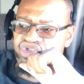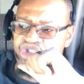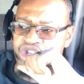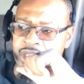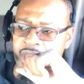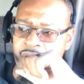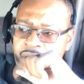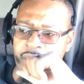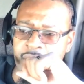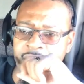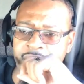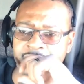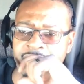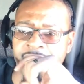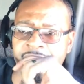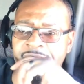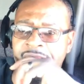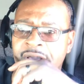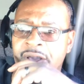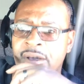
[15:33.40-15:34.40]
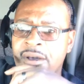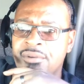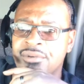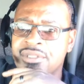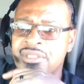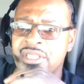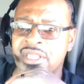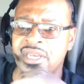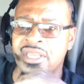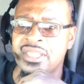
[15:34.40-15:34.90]
So you know, I
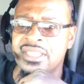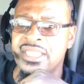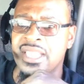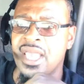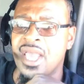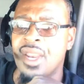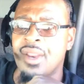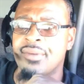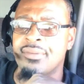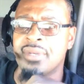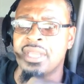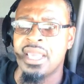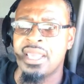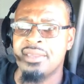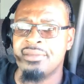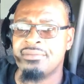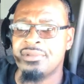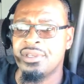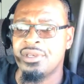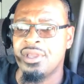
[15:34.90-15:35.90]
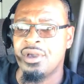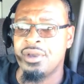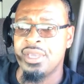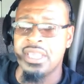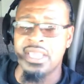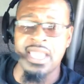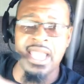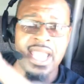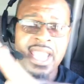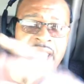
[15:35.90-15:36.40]
was sitting and telling him that
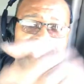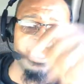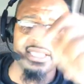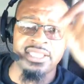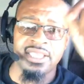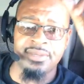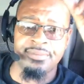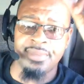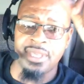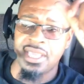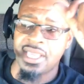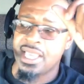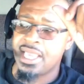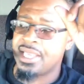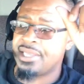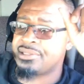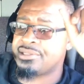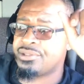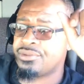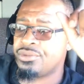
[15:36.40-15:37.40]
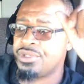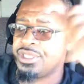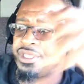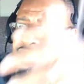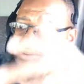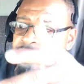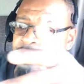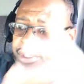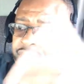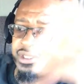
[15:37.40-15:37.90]
he got ATBS,
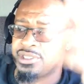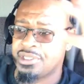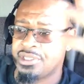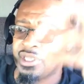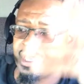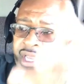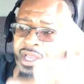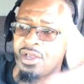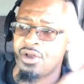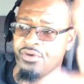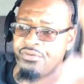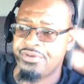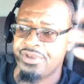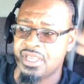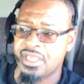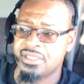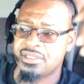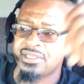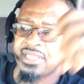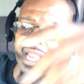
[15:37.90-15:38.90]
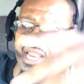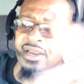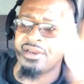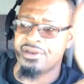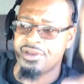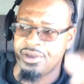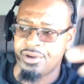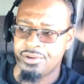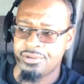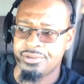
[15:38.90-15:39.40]
which most of y'all over here
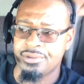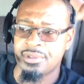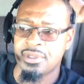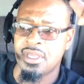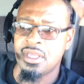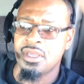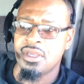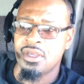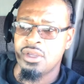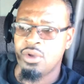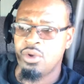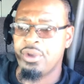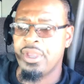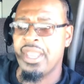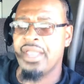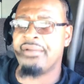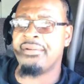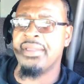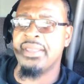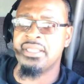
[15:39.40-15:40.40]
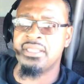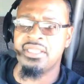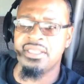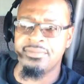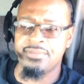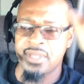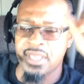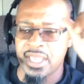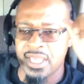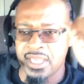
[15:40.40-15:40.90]
starting to know who have
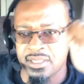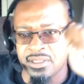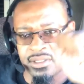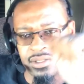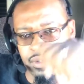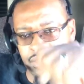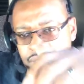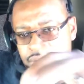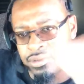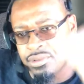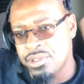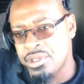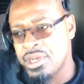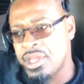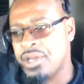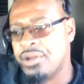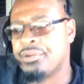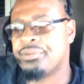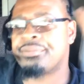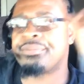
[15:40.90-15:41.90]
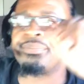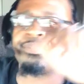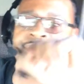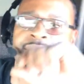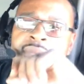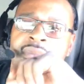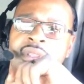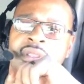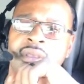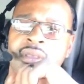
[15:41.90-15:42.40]
ATBS, who
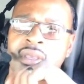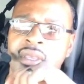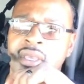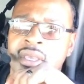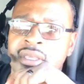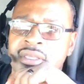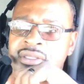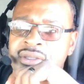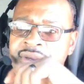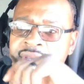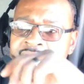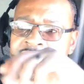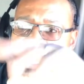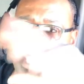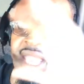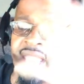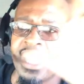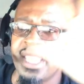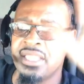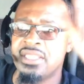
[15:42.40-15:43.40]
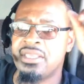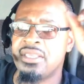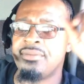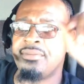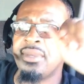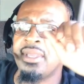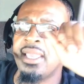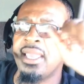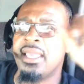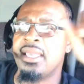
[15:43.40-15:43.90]
So he got
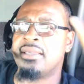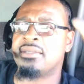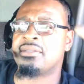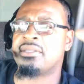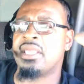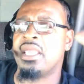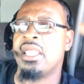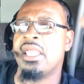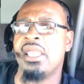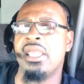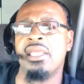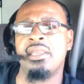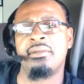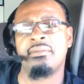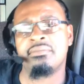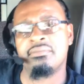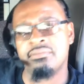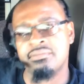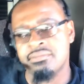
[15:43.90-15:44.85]
ATBS and